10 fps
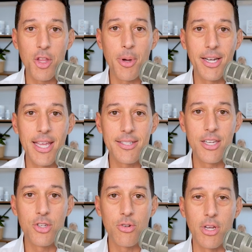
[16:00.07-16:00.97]
in the podcast
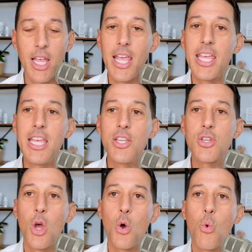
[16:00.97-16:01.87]
industry?
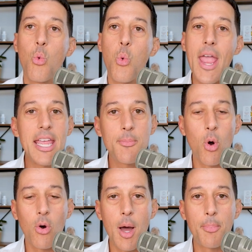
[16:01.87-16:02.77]
He's way
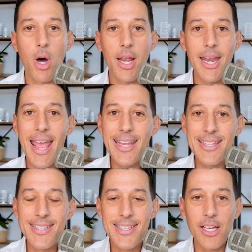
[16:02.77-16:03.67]
more up on it and
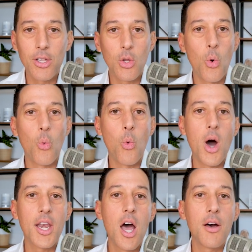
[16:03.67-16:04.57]
he's still
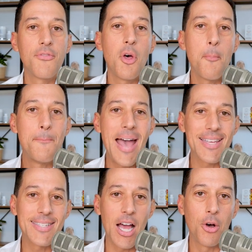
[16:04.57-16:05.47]
one of the
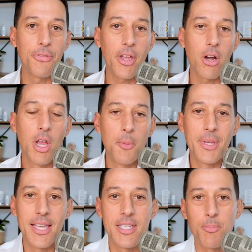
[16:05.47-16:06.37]
best out there
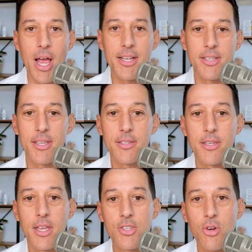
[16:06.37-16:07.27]
because he
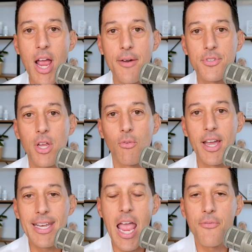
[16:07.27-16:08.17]
practices his craft,
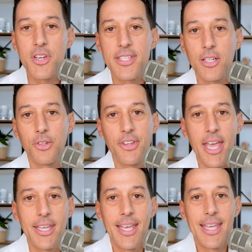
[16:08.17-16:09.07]
right? Every single
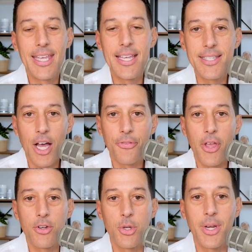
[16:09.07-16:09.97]
day he is out
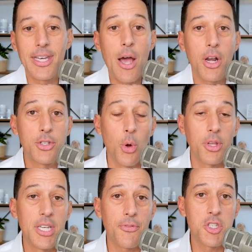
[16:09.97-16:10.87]
there doing it. Now in a
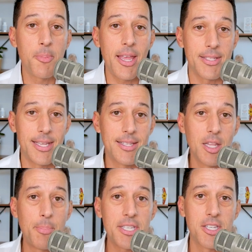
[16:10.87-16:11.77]
totally different space. He's in
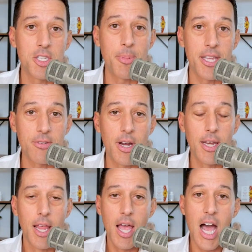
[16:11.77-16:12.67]
the business space,
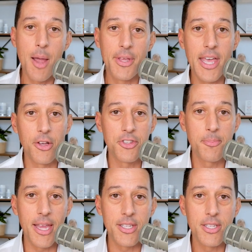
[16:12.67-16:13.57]
right? I'm in the health
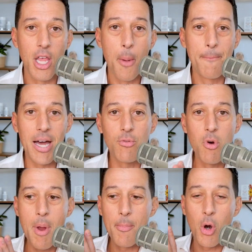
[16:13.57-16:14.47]
space. But
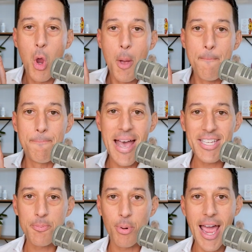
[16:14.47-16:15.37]
remember,
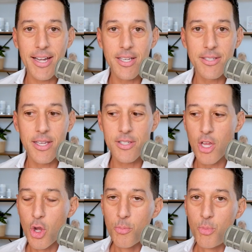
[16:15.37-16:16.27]
best practices
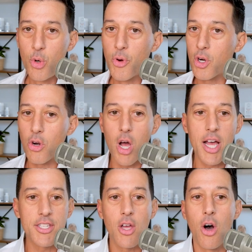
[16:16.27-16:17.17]
move
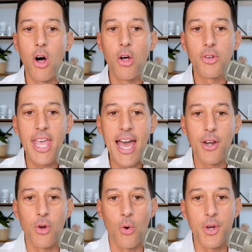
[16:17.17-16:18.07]
across all
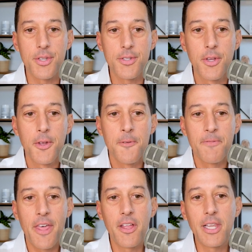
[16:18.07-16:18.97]
categories.
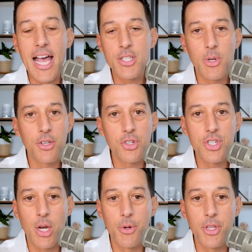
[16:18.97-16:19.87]
And the last one I'll
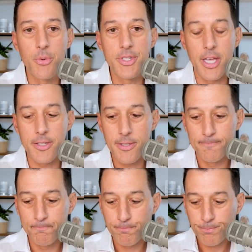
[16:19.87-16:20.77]
just share with you is this.
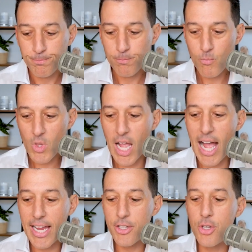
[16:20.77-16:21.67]

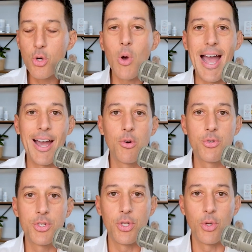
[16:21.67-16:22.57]
I knew how
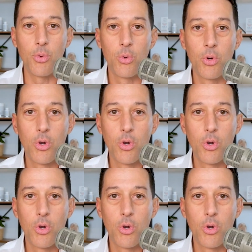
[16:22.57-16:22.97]
to